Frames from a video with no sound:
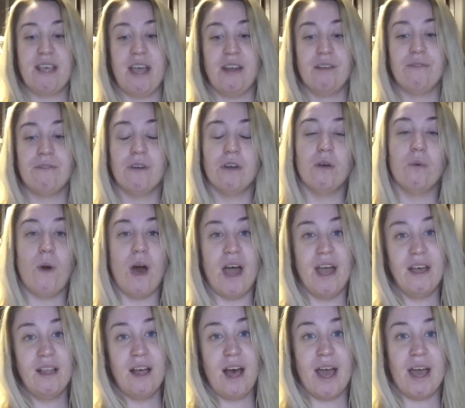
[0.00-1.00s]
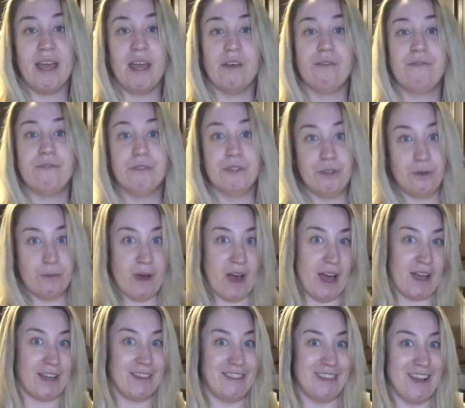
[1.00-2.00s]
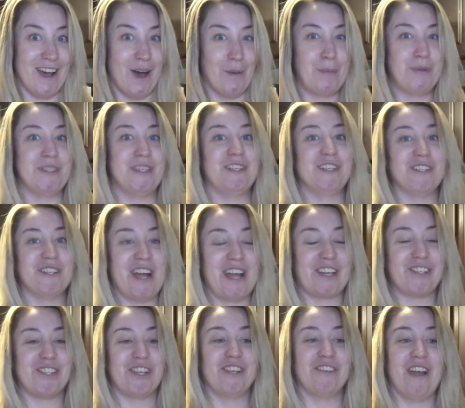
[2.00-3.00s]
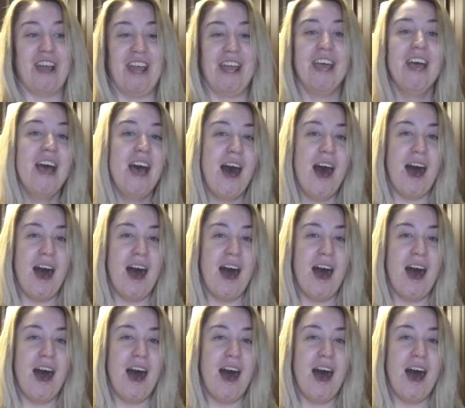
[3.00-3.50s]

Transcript: And for a while I flew back in the opposite direction, right?